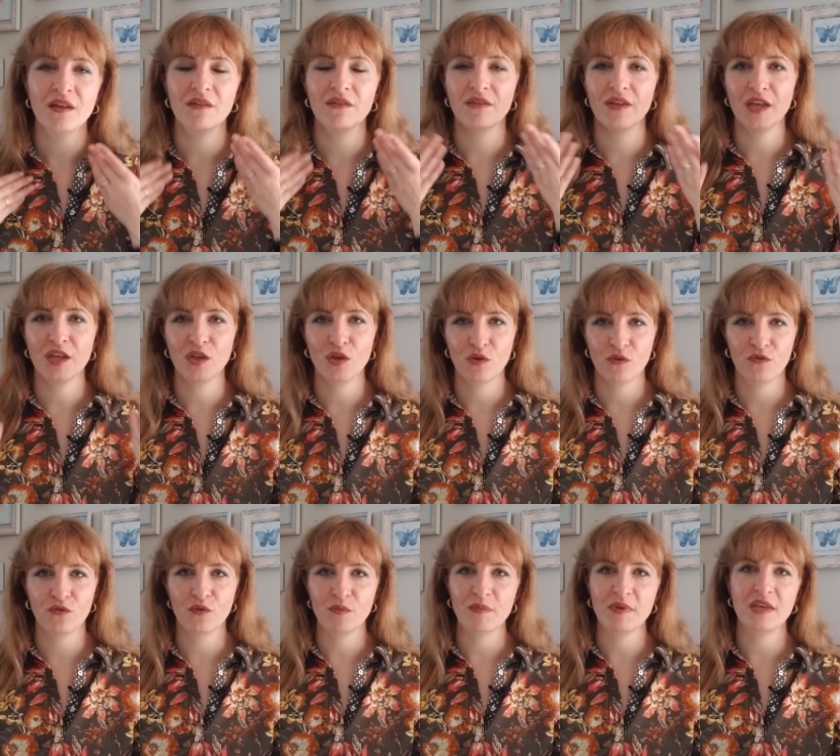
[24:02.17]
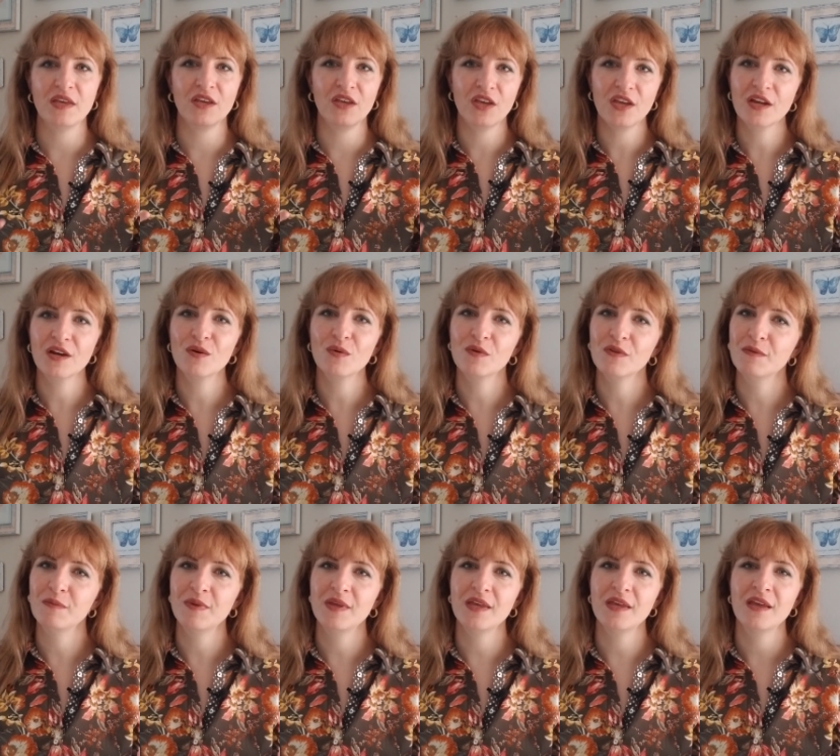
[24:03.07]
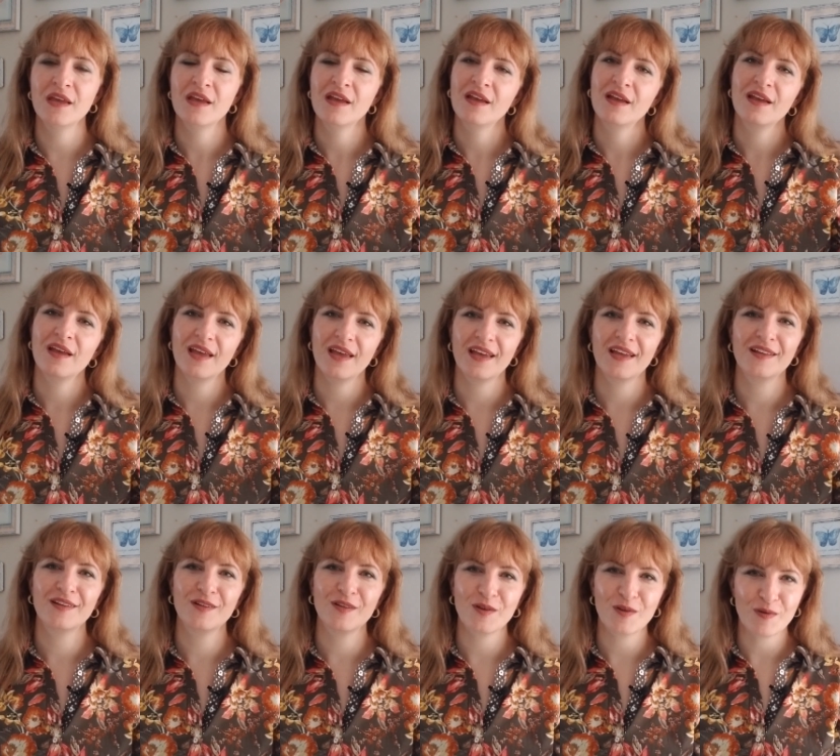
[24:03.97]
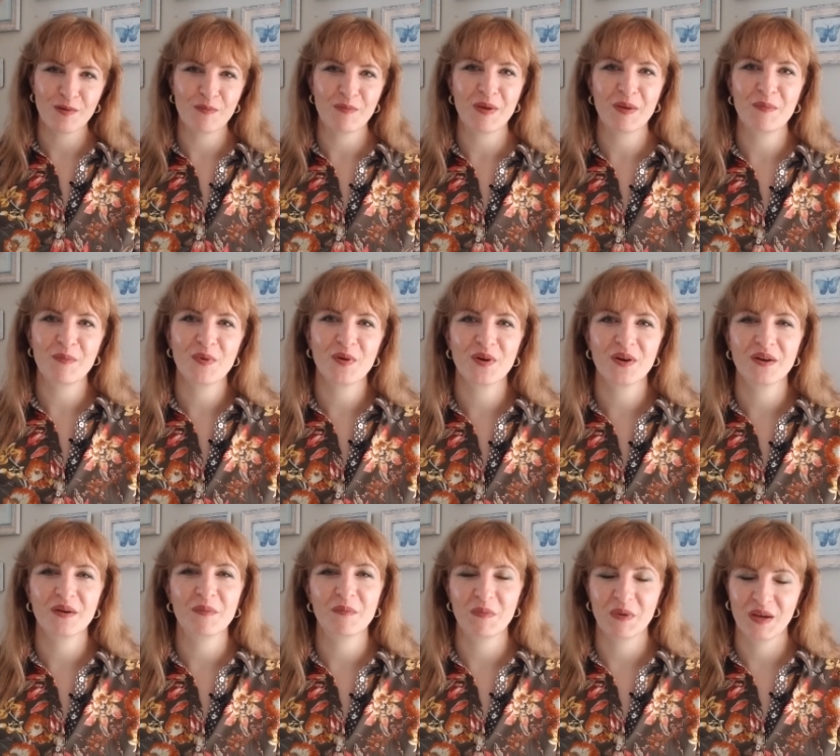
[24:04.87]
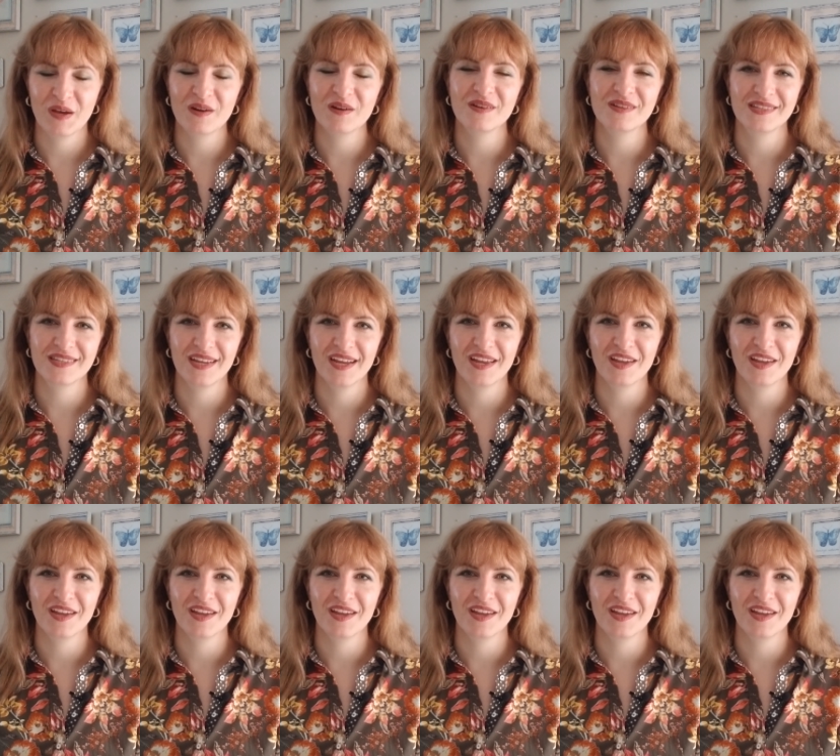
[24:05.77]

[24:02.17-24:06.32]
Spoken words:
Thank you for being here with me, and remember, patterns are